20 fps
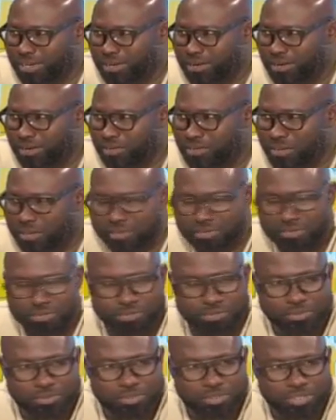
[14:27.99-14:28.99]
all the
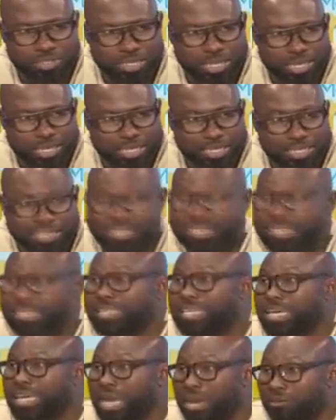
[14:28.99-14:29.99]
issues.
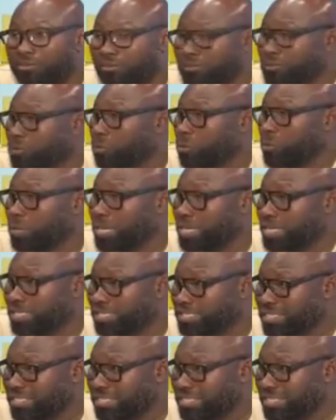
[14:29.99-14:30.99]
Indeed, they have told
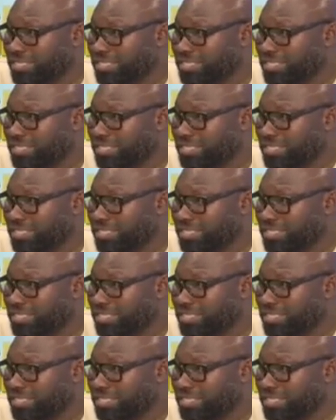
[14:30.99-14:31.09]
us